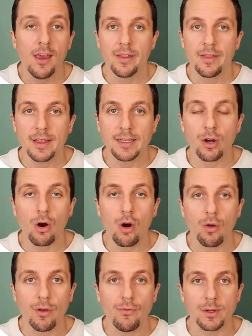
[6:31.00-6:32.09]
These are all
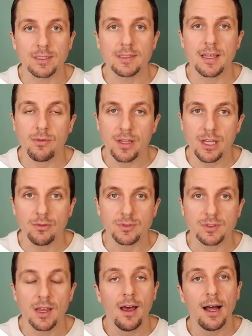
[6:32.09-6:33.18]
the voices that you can use.
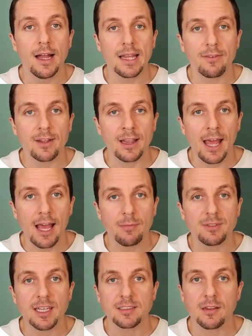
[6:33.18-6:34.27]
ElevenLabs
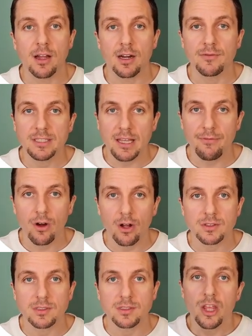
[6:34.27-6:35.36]
has a lot of
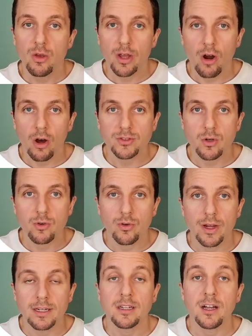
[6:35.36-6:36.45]
defaults. You can also
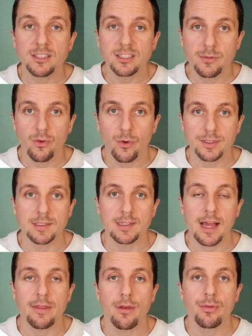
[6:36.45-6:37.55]
create custom voices
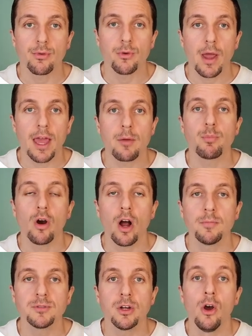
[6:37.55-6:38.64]
either through a
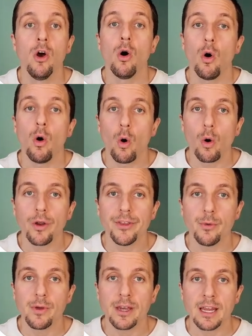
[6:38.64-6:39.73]
prompt, or you
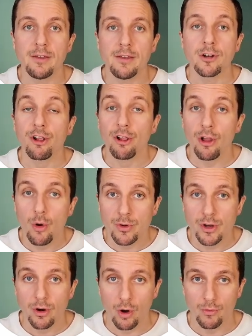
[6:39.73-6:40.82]
can even clone
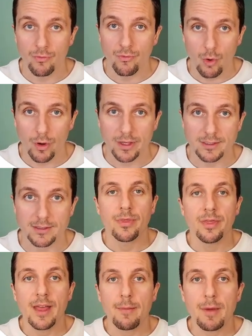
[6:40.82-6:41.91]
your own voice.
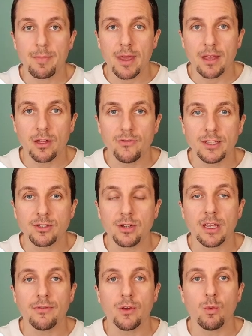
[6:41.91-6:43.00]
That might be a good feature
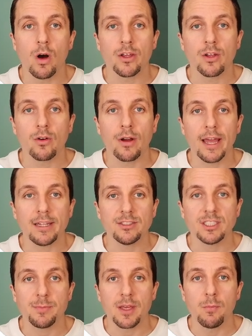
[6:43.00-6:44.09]
if you want your agent
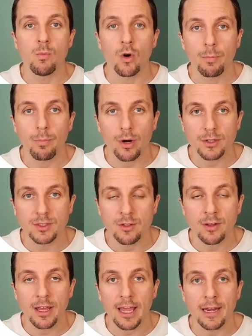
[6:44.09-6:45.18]
to be more personal
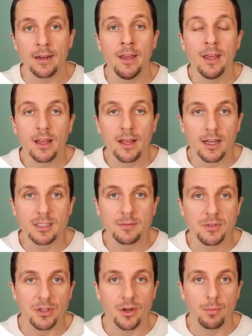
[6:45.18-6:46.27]
and custom
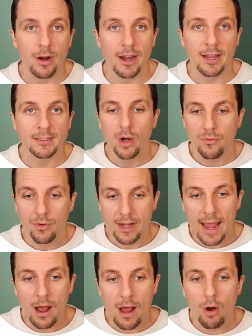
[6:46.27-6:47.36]
to your brand. For
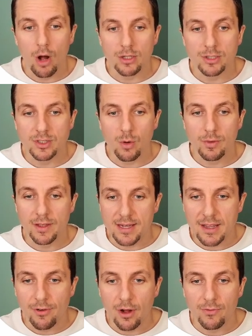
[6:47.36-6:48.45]
now, I'll just go with the
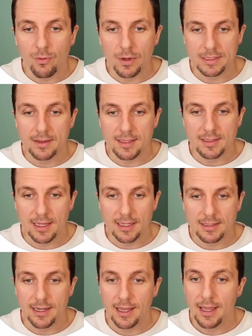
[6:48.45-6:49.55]
default voice that they
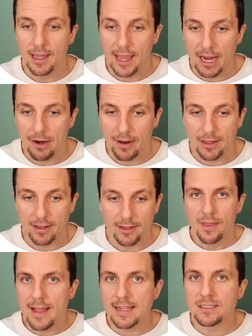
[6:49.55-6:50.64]
selected, Eric.
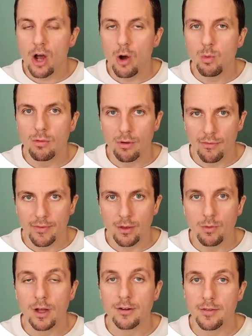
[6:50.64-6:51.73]
That's all we'll review
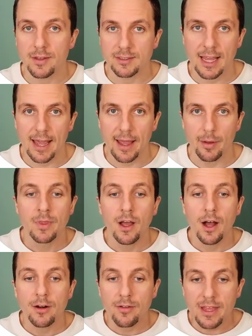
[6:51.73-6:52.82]
under this tab.
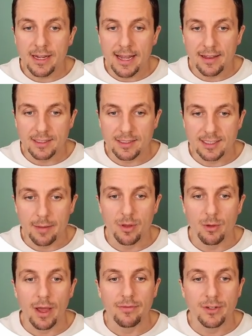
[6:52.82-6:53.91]
Under the Analysis tab, you
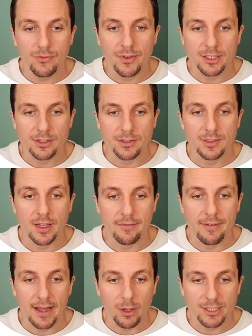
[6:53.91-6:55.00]
have 2 features,
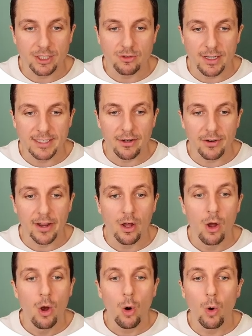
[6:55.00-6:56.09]
Evaluation Criteria
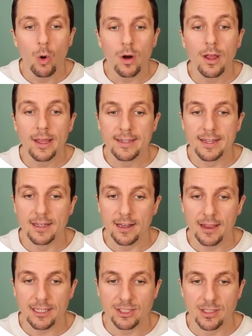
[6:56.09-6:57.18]
or Data
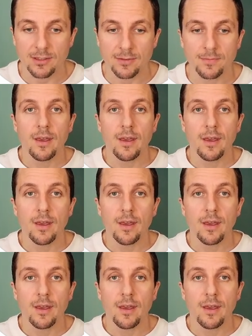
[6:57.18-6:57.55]
Collection.